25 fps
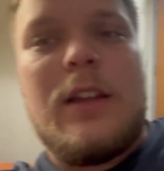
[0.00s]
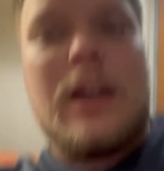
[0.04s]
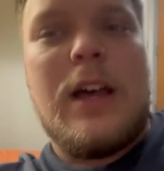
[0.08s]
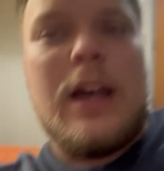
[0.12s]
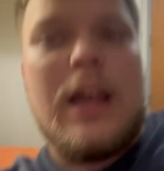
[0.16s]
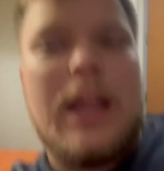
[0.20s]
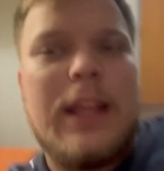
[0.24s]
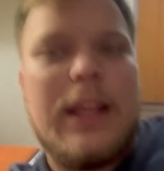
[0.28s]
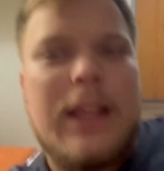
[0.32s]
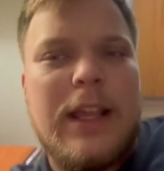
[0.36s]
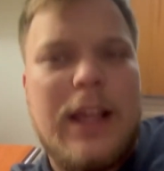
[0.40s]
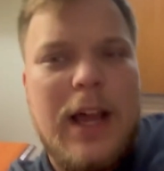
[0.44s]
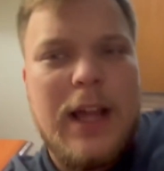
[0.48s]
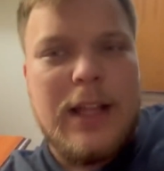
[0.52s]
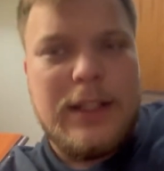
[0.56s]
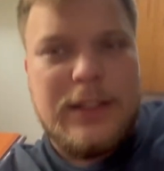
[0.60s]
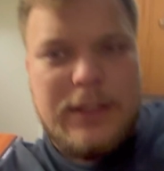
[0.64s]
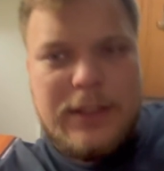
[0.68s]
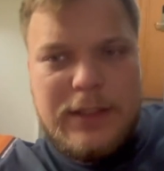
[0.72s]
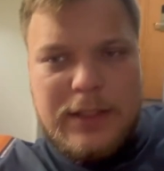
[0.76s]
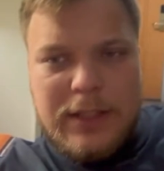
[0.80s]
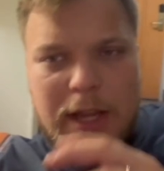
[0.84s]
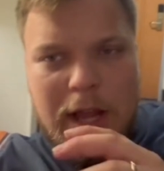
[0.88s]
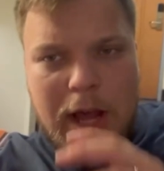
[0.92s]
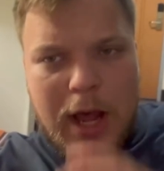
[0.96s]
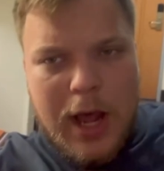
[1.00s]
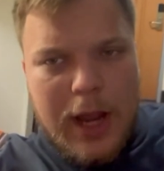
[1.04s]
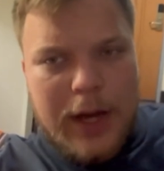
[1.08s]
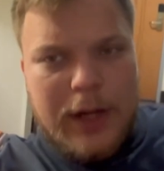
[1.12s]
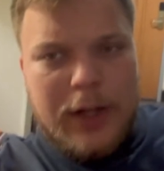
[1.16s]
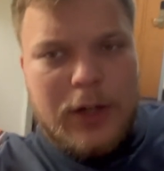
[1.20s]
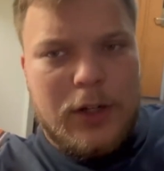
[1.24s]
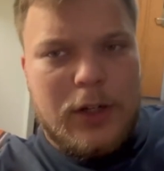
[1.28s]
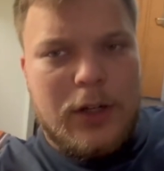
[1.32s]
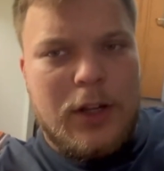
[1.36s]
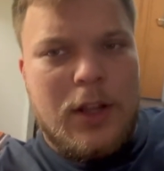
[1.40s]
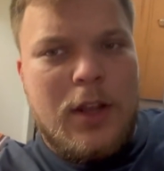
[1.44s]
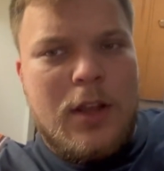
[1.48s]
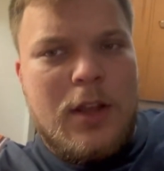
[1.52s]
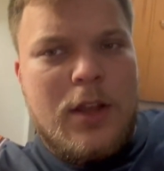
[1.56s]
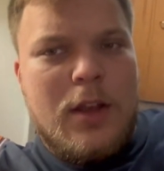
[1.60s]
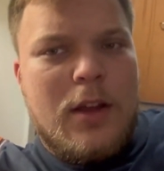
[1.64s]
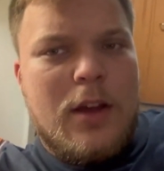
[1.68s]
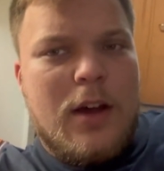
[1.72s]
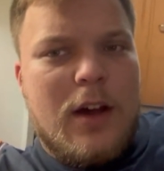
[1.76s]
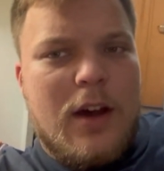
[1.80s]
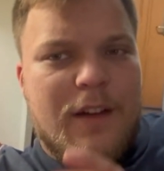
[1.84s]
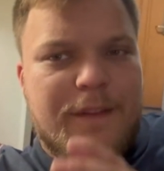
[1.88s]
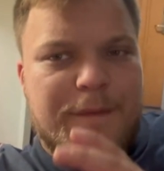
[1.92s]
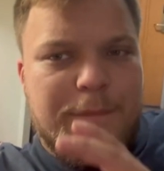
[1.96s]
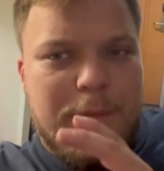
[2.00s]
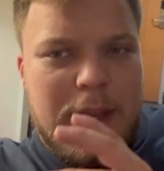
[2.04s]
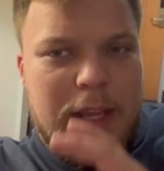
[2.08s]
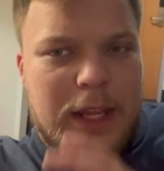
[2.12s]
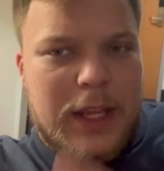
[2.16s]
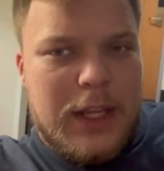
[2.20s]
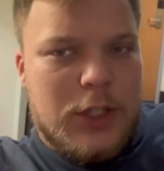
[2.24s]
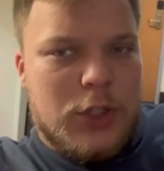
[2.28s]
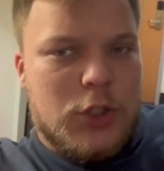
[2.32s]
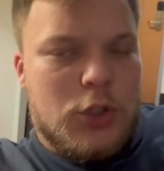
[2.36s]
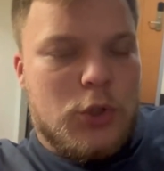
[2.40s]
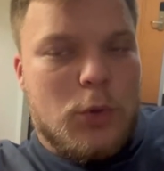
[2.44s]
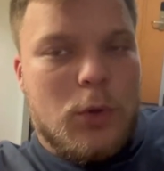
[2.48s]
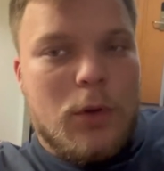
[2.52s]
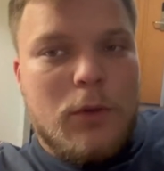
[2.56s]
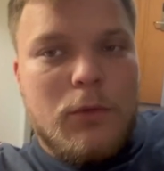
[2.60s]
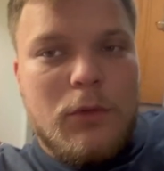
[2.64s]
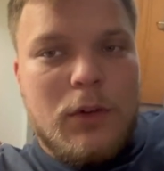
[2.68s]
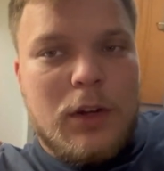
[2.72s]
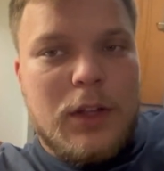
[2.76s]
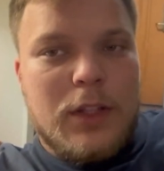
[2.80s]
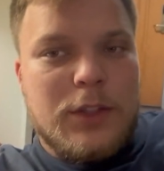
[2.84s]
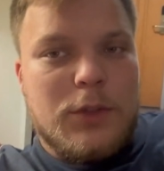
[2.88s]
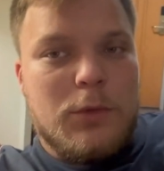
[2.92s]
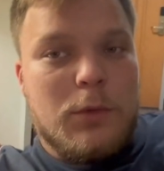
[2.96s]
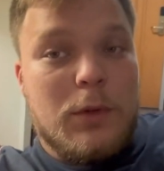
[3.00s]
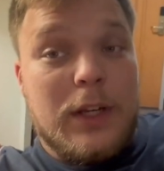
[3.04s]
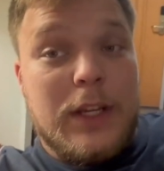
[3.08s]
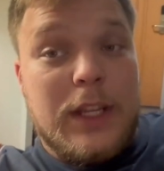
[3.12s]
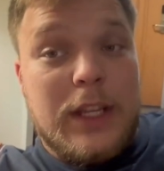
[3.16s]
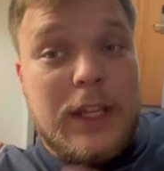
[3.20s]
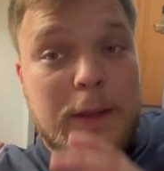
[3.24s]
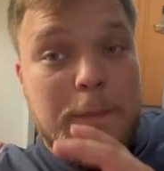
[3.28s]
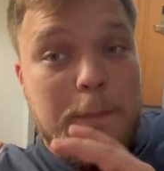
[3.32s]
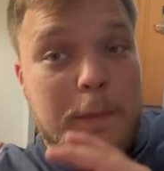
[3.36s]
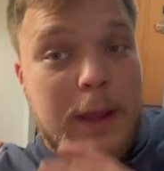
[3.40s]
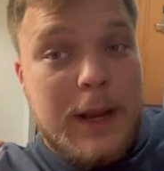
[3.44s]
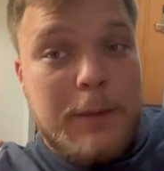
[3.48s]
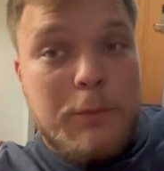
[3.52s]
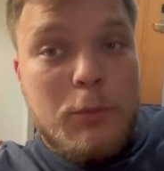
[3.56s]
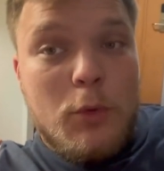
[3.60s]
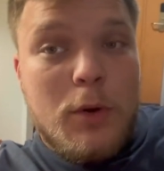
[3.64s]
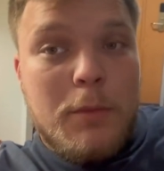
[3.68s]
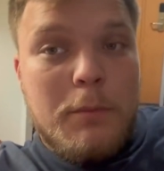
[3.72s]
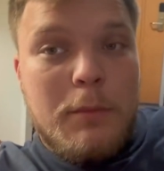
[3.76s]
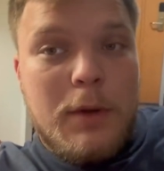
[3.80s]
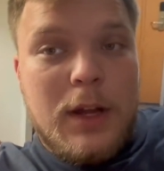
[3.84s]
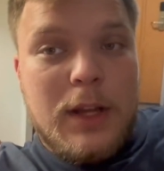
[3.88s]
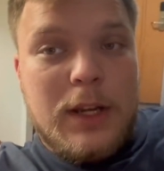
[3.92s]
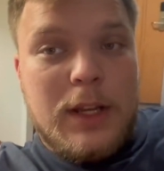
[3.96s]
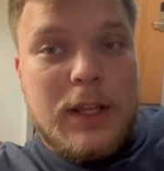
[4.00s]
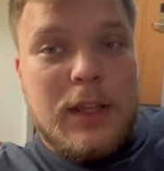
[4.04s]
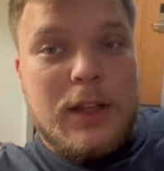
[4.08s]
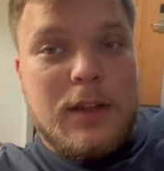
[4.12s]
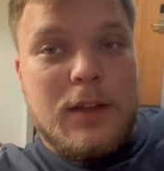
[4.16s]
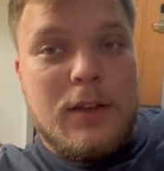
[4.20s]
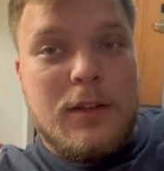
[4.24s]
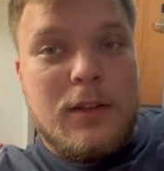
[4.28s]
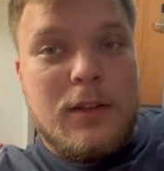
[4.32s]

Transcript: I got tired of making short runs where he made more money,